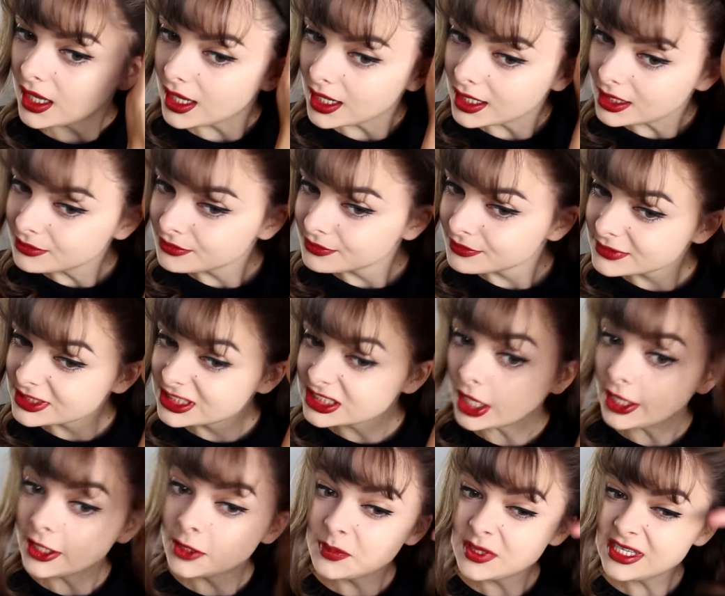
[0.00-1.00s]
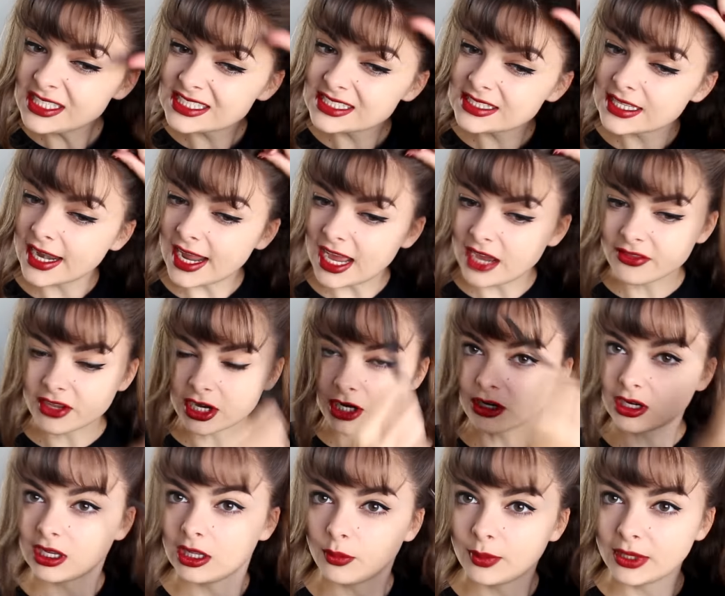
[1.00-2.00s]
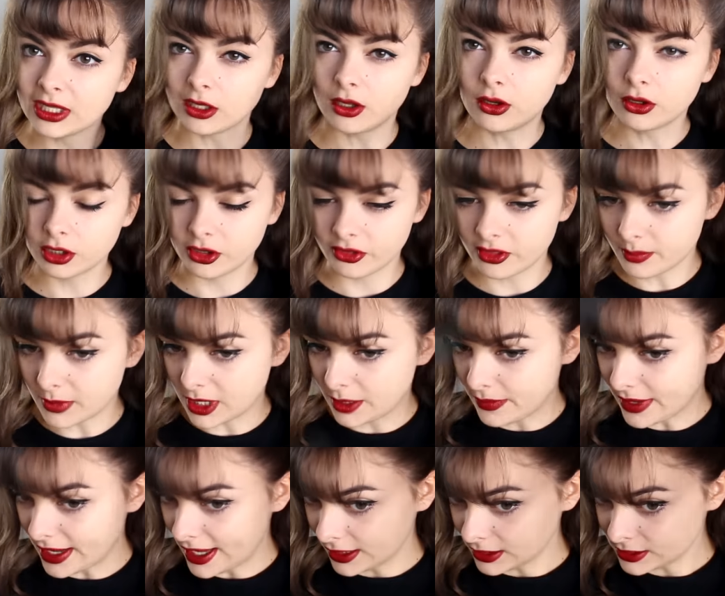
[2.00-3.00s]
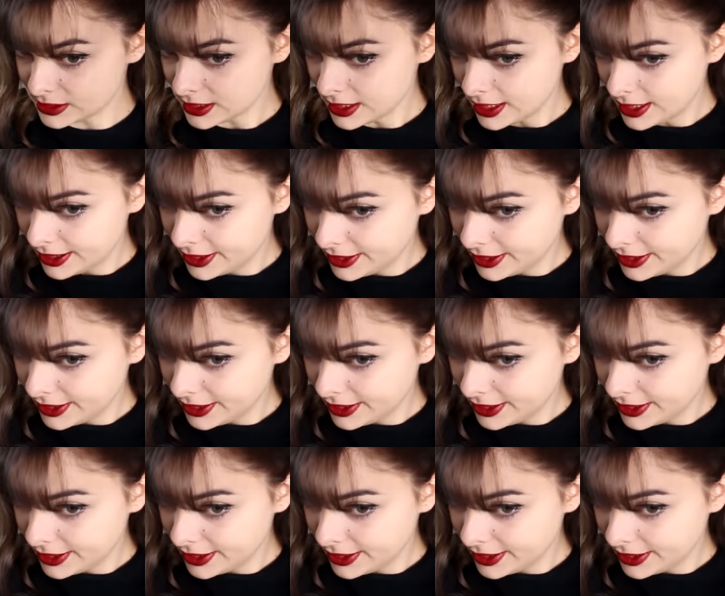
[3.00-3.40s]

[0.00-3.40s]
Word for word: side pieces that I have that are a little bit longer than my bangs.